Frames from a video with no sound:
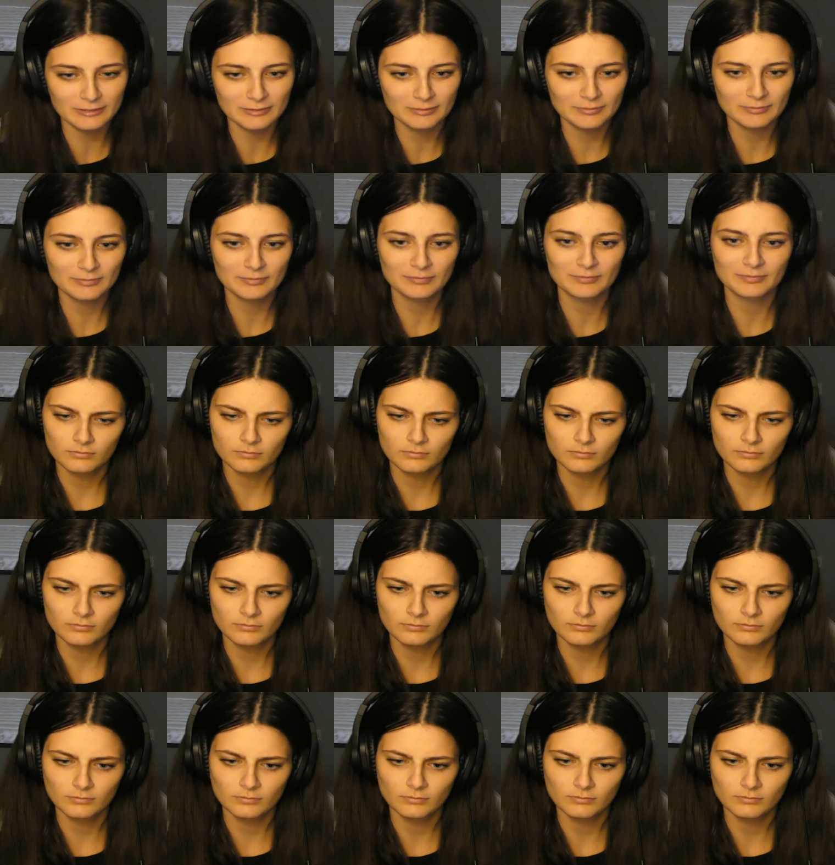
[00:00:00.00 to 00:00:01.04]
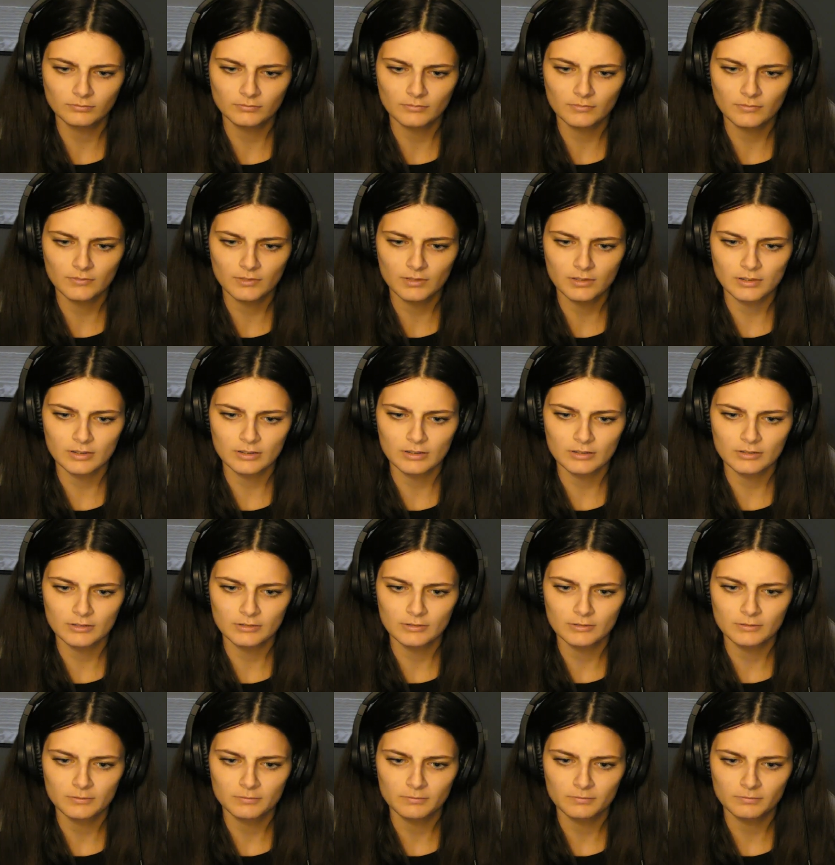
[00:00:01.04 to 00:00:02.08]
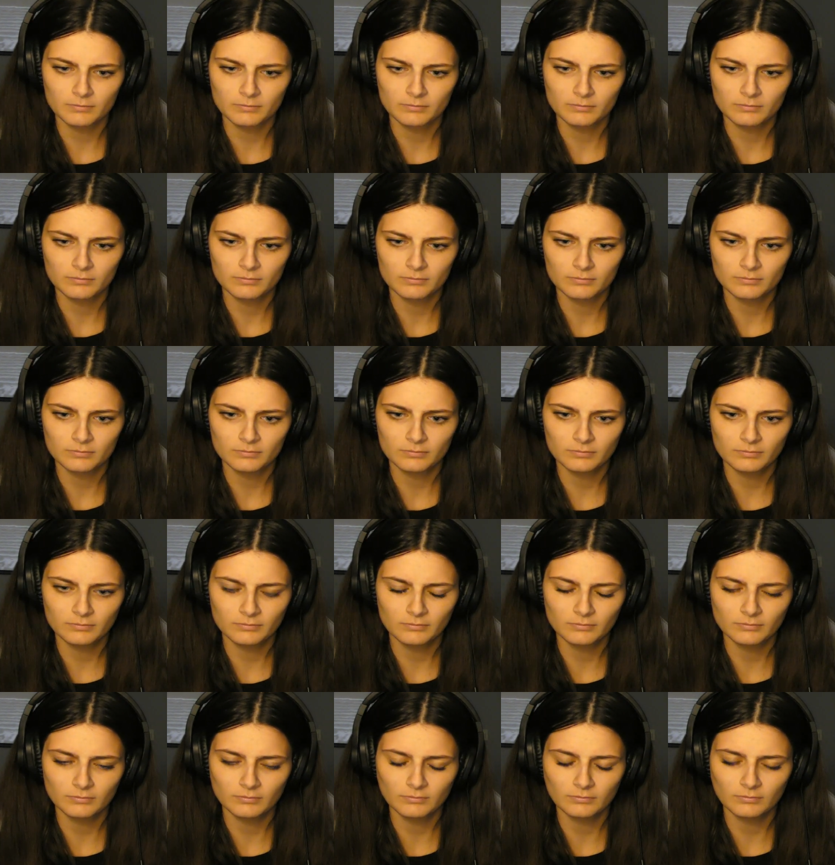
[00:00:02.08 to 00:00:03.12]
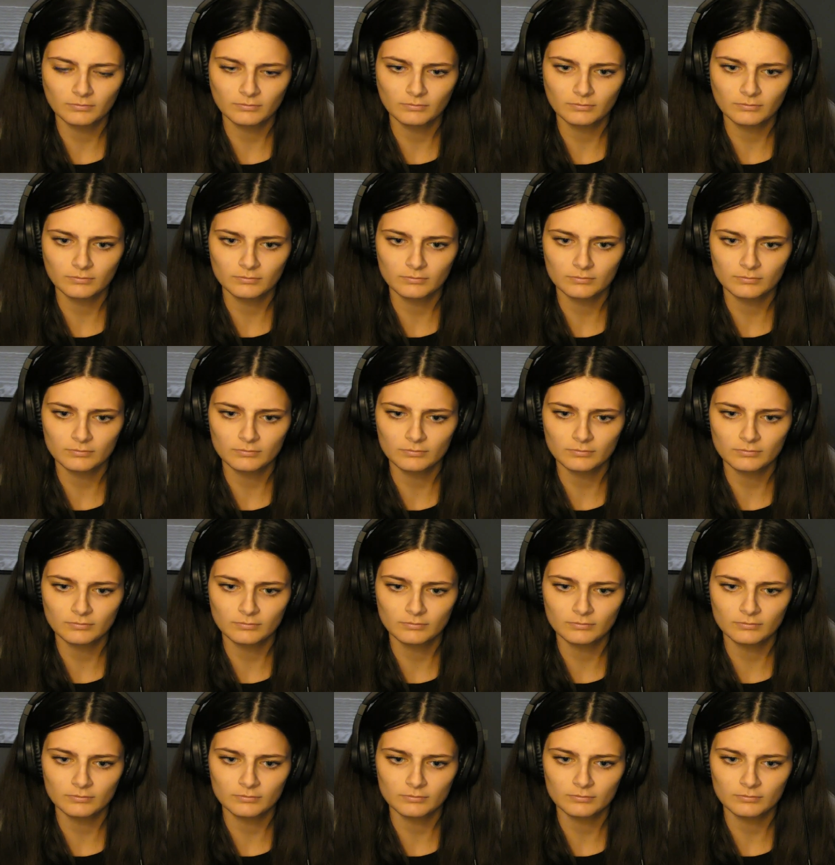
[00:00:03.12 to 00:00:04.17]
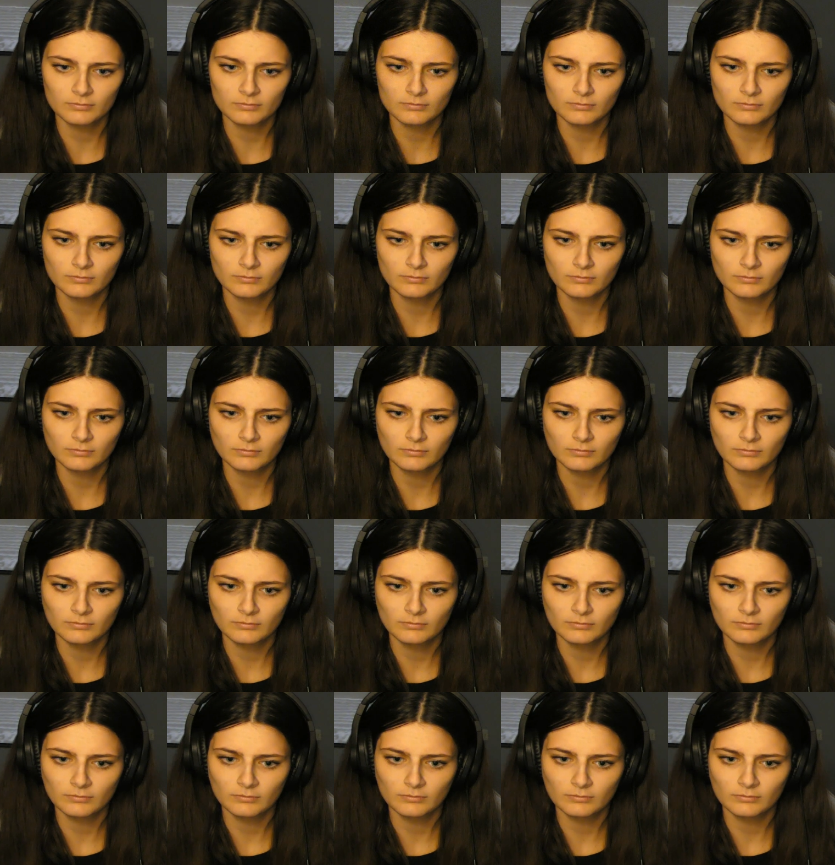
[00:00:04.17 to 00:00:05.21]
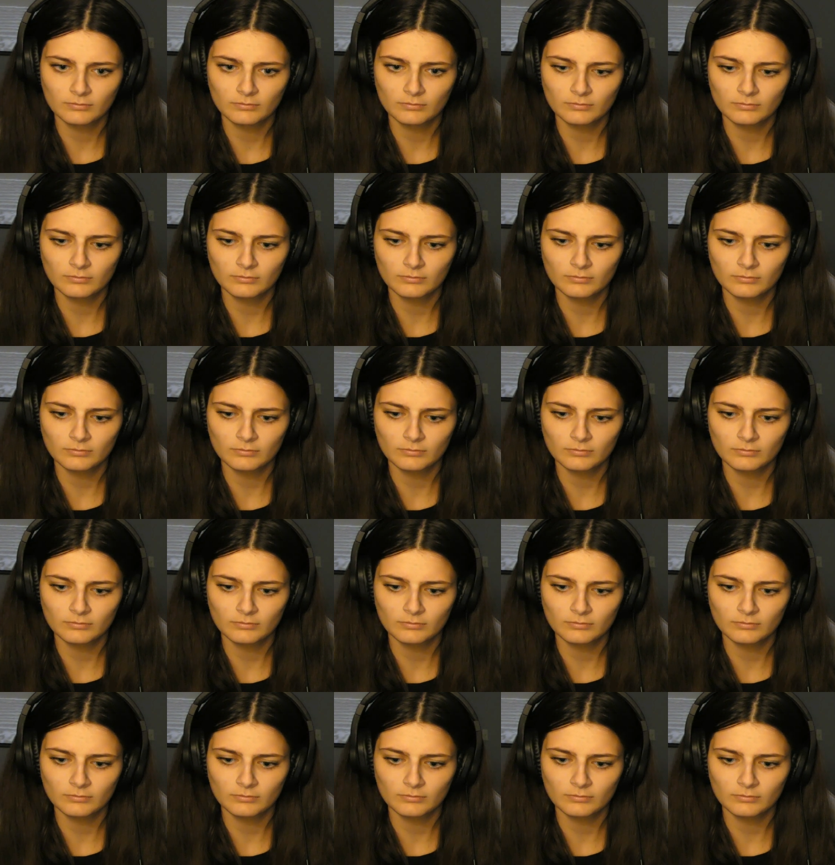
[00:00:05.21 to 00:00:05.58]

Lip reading: Nobody speaks.